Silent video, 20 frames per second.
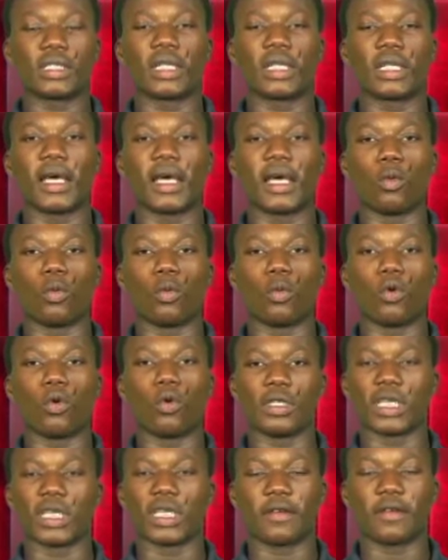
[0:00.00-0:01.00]
like
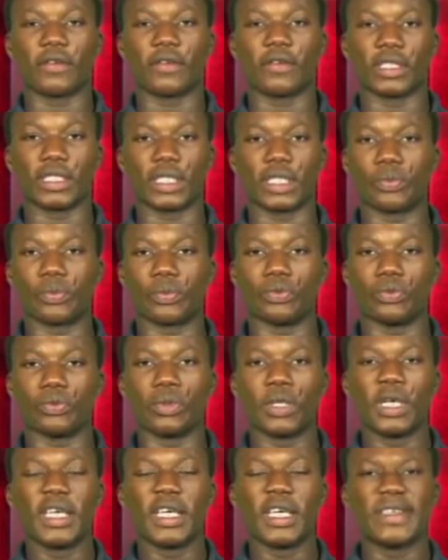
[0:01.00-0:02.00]
water, for example,
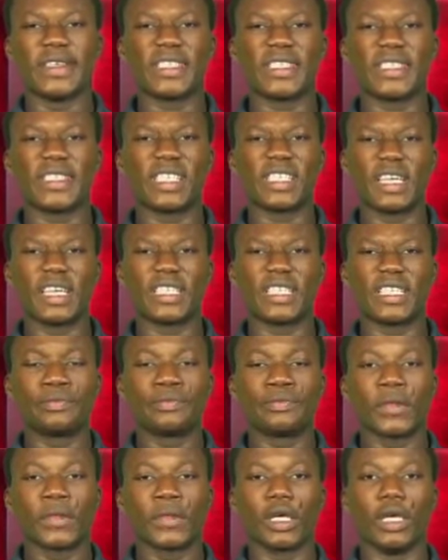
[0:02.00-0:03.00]
inside
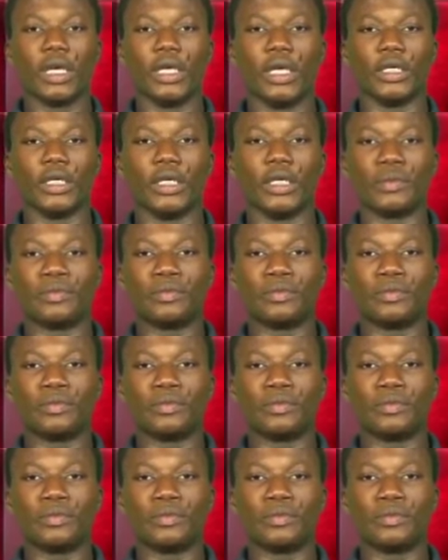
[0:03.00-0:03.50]
a